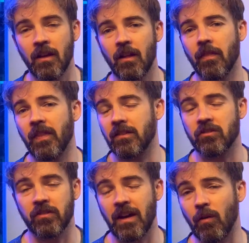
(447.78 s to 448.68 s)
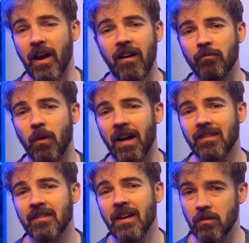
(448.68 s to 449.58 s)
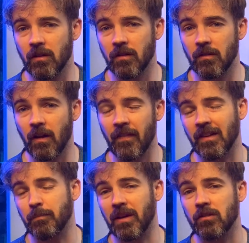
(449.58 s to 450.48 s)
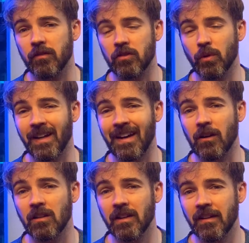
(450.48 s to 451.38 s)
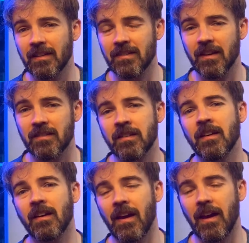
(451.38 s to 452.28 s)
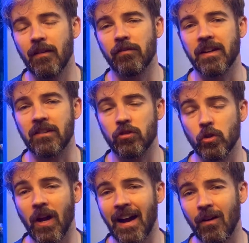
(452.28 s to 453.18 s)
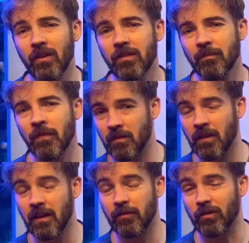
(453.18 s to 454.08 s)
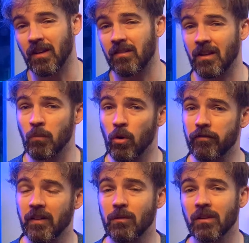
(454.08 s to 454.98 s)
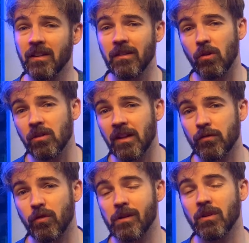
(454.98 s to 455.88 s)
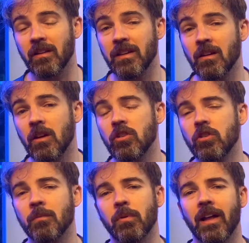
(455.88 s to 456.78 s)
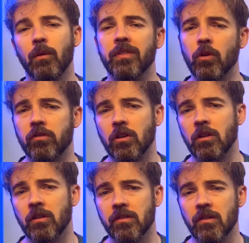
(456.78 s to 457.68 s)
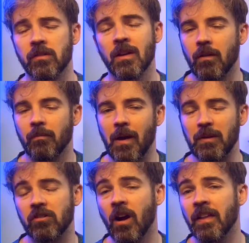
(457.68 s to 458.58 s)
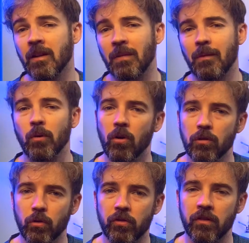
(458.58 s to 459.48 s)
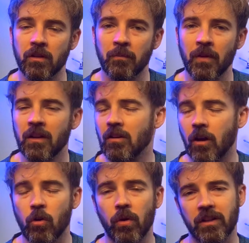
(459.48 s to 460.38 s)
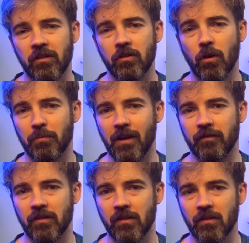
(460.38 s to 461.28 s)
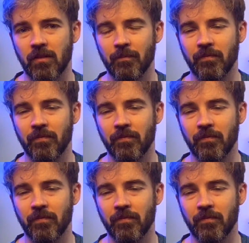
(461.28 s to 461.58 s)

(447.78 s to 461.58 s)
That's just how I have mine set. And that's based off doing an alkalinity test every 2 hours. If you're testing more frequently or less frequently, you can play with those tolerances, maybe tighten them up or loosen them according to your preferences.